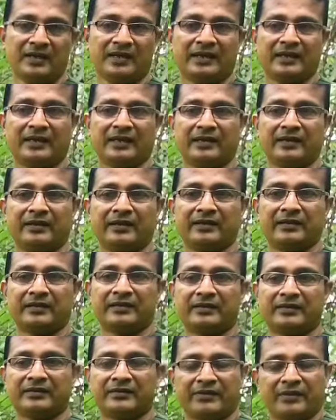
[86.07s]
And
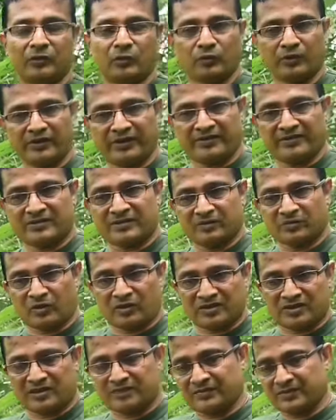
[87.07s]
nowadays,
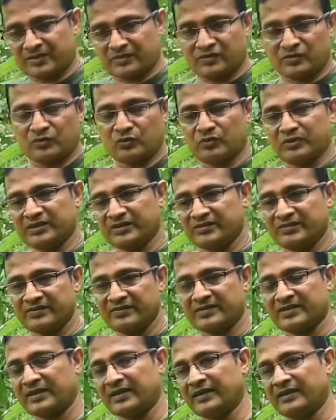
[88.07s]
most of the
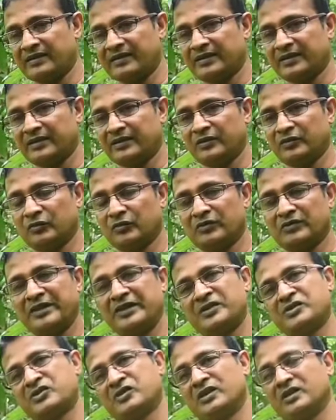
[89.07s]
students and,
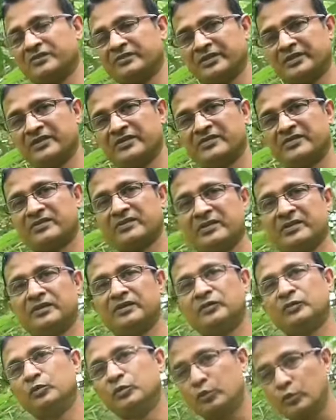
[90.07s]
nature lovers
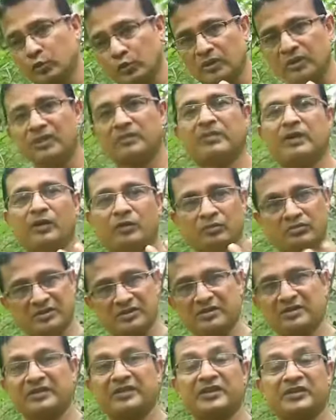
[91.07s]
do talk about
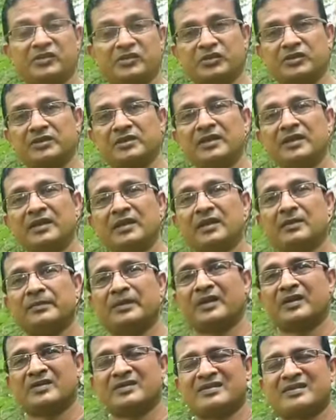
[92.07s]
nature,
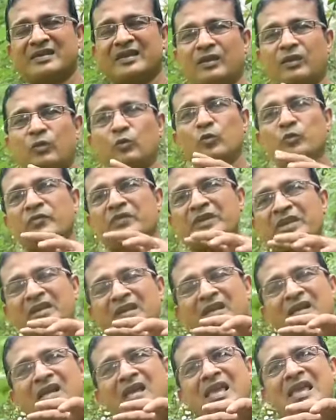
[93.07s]
because now we
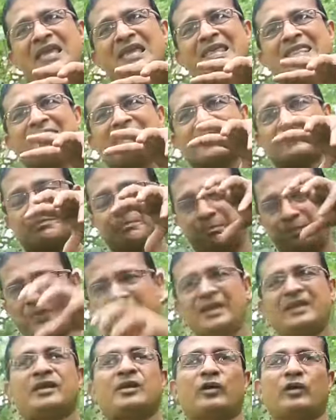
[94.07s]
are in the
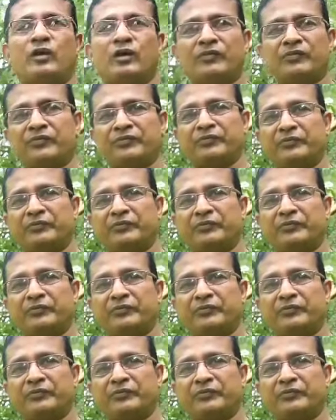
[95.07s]
peak of